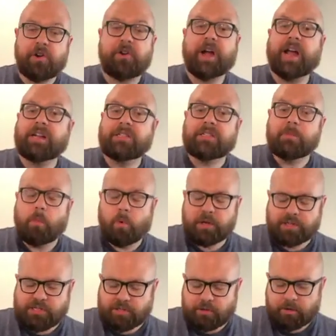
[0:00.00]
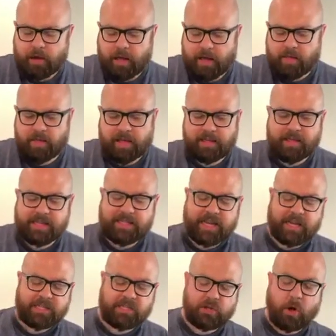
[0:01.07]
You're adding some moisture. And then this
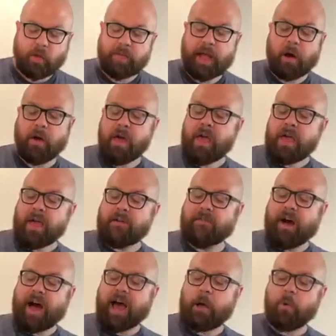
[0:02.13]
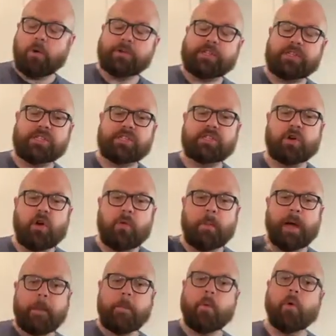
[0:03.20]
has salt. Now, if I were to salt
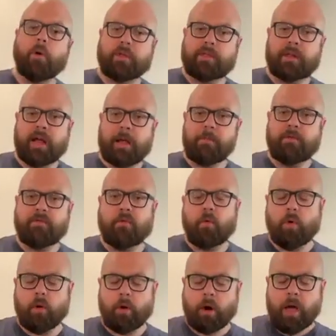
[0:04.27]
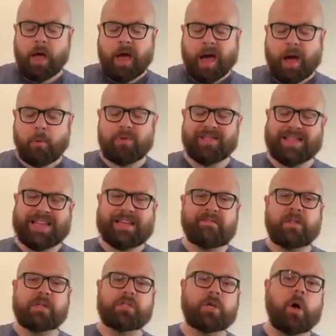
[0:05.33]
my pork the night before, I would
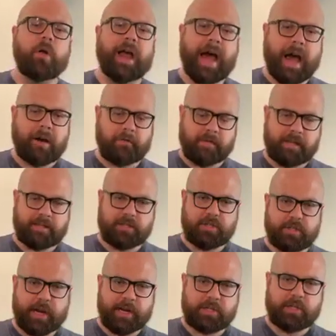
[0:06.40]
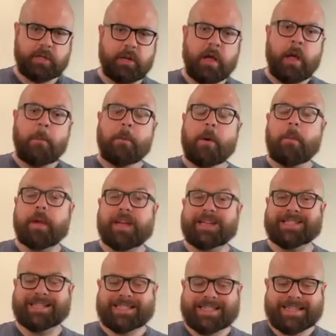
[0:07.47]
leave the salt out of this injection. But
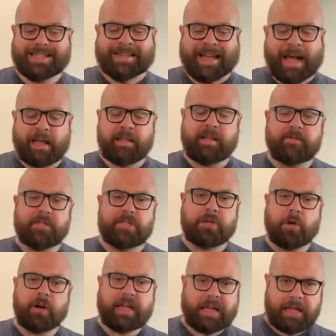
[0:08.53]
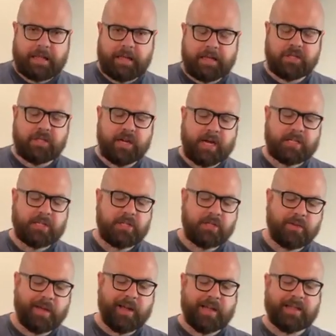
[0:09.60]
because I didn't, I leave the salt in the injection
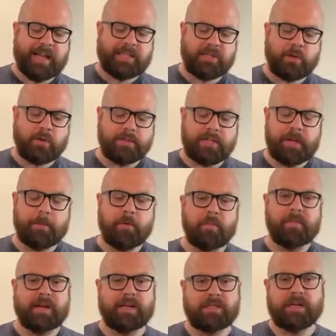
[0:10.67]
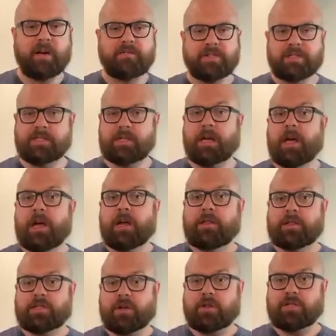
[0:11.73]
so I can get that salt deeper, because obviously
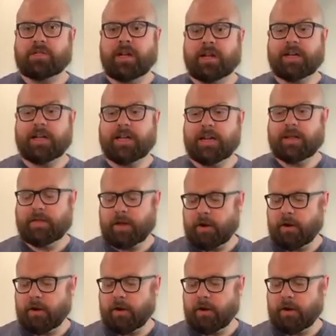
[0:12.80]
the salt's not going to get in there.